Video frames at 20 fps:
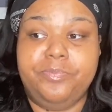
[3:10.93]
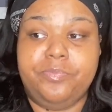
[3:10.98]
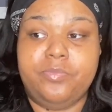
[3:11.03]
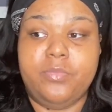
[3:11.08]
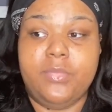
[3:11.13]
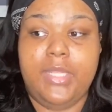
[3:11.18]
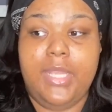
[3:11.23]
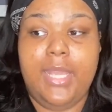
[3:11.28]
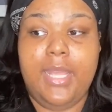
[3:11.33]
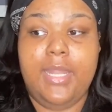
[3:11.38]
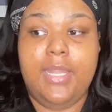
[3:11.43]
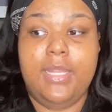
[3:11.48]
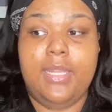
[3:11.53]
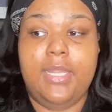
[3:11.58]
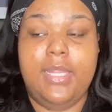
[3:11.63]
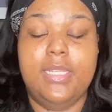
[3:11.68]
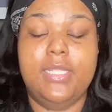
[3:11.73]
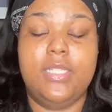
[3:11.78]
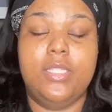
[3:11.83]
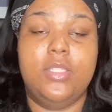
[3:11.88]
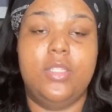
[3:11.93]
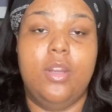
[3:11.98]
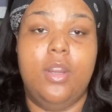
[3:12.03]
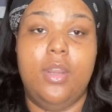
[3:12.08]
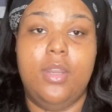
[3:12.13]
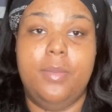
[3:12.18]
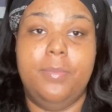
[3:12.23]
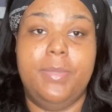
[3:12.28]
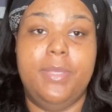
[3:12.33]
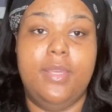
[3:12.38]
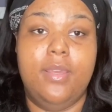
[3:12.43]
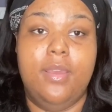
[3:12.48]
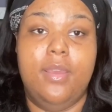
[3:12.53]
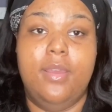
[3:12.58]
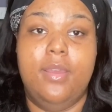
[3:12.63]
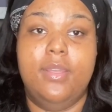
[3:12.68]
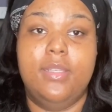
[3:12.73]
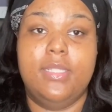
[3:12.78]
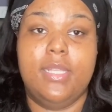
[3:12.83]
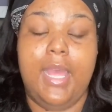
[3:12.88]
And this started
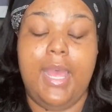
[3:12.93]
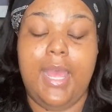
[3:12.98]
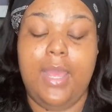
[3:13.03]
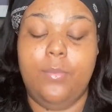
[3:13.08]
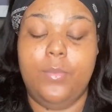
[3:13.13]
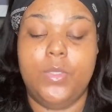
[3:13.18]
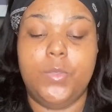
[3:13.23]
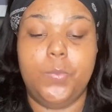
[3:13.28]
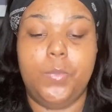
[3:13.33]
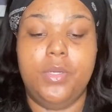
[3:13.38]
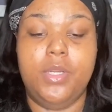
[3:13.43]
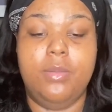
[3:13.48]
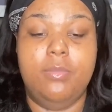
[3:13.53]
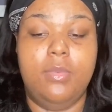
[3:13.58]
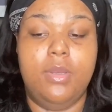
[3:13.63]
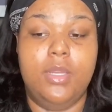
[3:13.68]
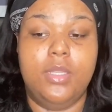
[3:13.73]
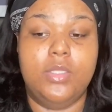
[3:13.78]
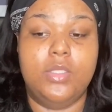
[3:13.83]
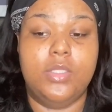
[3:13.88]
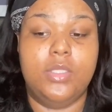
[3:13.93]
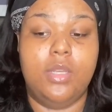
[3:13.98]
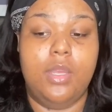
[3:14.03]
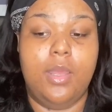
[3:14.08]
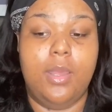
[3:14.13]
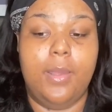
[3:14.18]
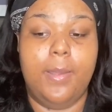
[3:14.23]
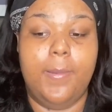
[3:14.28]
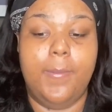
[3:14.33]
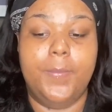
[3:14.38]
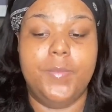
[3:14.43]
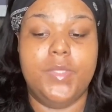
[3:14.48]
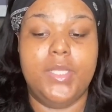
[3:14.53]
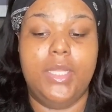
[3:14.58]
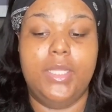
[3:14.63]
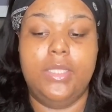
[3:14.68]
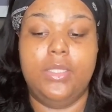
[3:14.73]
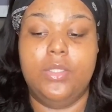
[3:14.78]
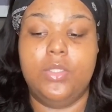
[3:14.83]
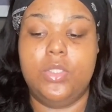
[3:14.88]
because I was pretty much
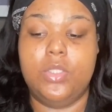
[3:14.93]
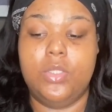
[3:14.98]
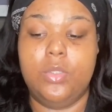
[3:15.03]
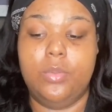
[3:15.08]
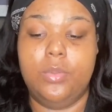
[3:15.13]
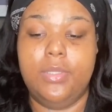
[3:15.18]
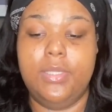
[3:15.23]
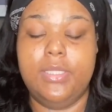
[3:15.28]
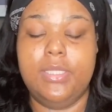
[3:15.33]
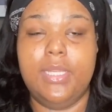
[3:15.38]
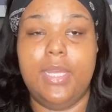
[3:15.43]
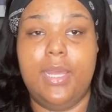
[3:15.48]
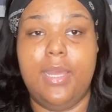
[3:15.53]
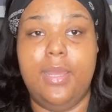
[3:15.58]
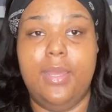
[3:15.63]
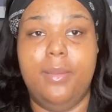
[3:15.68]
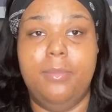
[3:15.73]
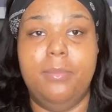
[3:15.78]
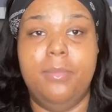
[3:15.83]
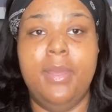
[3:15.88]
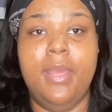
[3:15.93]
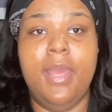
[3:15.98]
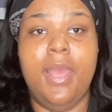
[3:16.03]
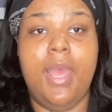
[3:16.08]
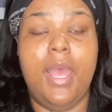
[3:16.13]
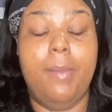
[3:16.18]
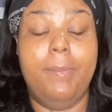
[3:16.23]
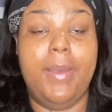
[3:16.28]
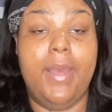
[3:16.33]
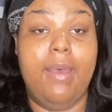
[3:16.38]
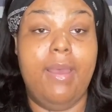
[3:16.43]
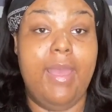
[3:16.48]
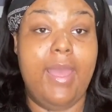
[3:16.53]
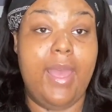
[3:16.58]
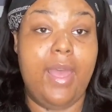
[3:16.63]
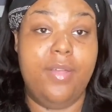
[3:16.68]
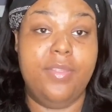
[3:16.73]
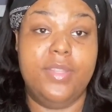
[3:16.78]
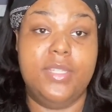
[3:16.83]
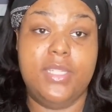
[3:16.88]
telling a story time about
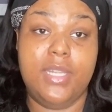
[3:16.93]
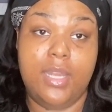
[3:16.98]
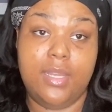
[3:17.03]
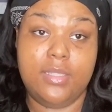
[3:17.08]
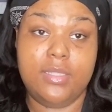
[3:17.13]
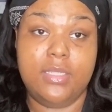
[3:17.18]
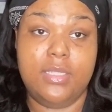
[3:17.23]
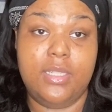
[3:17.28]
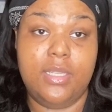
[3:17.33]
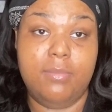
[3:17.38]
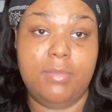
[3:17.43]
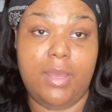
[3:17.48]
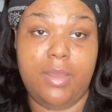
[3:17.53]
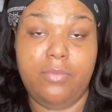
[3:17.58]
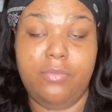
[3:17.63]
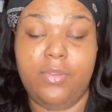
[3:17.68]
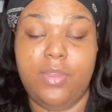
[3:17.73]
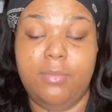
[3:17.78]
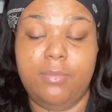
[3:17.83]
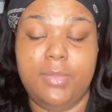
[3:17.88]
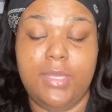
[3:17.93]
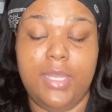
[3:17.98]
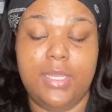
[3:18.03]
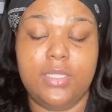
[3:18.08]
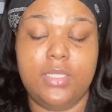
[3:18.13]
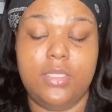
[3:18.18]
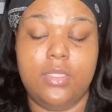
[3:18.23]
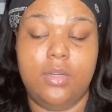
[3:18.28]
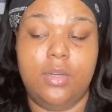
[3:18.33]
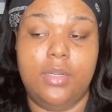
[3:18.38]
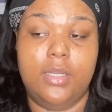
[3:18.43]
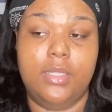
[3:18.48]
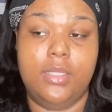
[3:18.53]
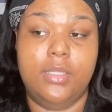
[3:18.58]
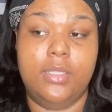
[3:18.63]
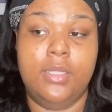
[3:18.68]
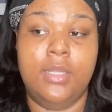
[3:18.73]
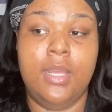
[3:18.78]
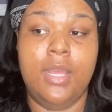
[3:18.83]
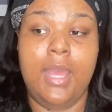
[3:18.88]
how the toxicity in my family has
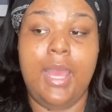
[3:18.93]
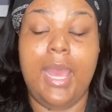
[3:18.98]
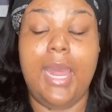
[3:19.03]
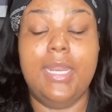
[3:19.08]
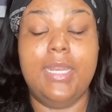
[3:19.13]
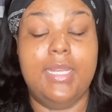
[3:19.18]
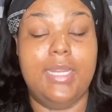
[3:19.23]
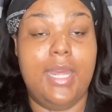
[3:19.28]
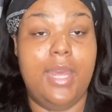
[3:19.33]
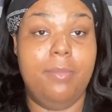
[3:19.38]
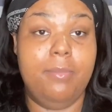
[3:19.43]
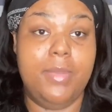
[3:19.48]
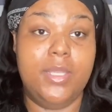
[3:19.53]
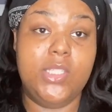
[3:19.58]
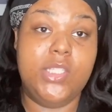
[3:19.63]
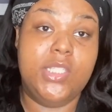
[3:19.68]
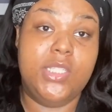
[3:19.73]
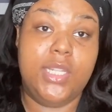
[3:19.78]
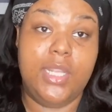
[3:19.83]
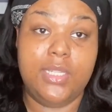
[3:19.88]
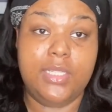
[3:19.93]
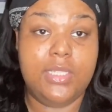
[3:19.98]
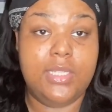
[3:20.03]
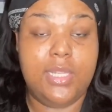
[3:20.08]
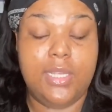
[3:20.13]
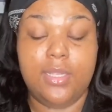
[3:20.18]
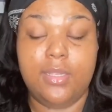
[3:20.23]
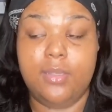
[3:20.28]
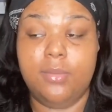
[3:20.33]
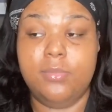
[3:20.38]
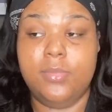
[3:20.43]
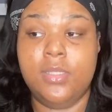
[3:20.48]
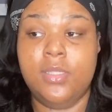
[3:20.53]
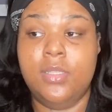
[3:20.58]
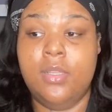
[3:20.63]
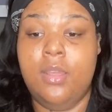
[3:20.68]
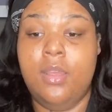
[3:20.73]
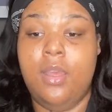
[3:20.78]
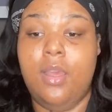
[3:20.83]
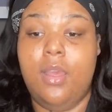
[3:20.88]
started. I did not mention any names,
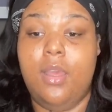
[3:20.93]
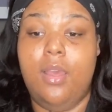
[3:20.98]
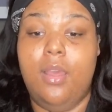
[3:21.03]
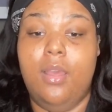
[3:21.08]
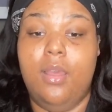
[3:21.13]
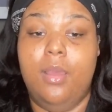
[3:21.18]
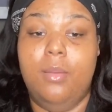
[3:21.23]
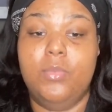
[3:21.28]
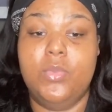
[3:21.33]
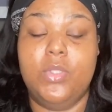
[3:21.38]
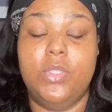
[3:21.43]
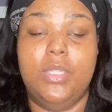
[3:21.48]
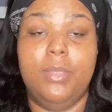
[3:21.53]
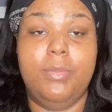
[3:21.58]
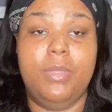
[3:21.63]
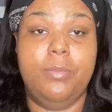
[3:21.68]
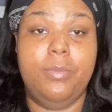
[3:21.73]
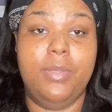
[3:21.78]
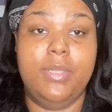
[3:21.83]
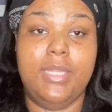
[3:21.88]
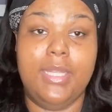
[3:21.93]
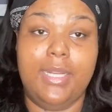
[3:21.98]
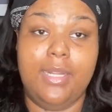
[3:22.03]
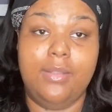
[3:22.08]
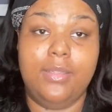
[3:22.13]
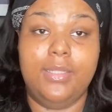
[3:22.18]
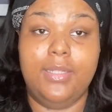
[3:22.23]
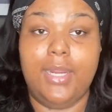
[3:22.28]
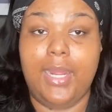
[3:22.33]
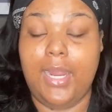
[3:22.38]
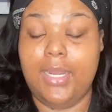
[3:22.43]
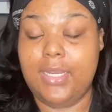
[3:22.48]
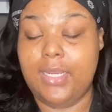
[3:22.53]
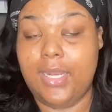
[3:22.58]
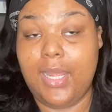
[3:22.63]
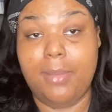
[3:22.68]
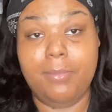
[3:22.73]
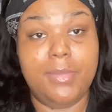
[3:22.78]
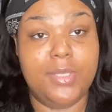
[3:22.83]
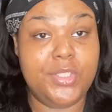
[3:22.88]
so let me put that out there. I did
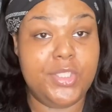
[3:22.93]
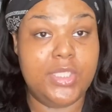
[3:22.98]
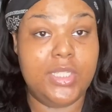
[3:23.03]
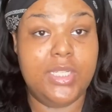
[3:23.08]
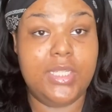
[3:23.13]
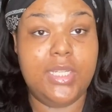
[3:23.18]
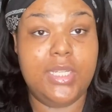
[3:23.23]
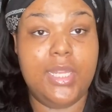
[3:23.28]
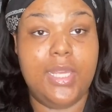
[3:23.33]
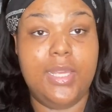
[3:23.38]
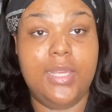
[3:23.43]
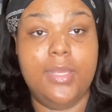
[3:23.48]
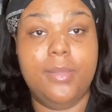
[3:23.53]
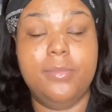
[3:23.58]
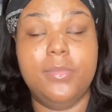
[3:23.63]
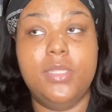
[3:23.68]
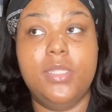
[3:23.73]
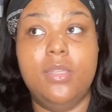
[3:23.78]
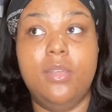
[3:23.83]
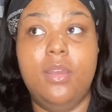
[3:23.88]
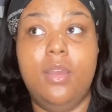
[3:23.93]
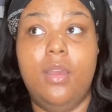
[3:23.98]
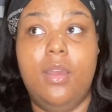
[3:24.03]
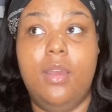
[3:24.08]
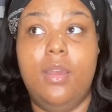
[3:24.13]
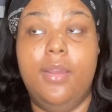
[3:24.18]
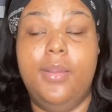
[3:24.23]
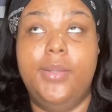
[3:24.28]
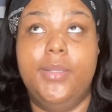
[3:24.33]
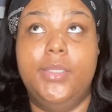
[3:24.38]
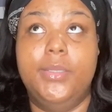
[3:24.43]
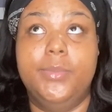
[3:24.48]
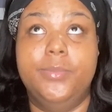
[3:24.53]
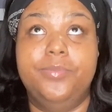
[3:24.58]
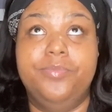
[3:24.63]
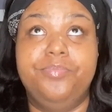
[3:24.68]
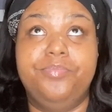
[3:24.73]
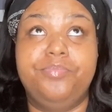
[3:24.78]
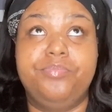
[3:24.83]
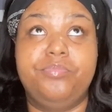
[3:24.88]
not mention any names.
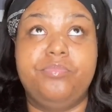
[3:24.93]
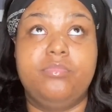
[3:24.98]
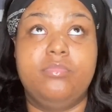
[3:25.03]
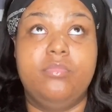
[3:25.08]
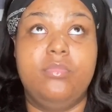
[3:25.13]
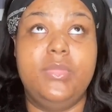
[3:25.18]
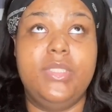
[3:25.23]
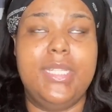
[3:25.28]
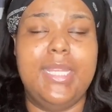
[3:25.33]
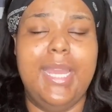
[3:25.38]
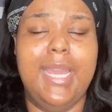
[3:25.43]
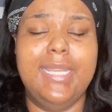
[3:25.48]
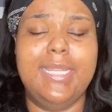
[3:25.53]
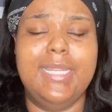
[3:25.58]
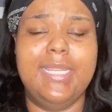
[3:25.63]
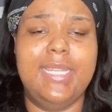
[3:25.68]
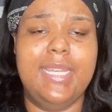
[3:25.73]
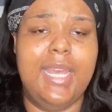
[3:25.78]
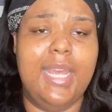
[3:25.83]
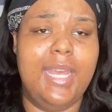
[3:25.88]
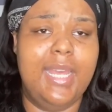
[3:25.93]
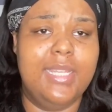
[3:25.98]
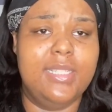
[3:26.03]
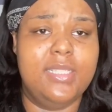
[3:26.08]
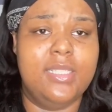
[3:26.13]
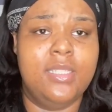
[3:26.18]
I did not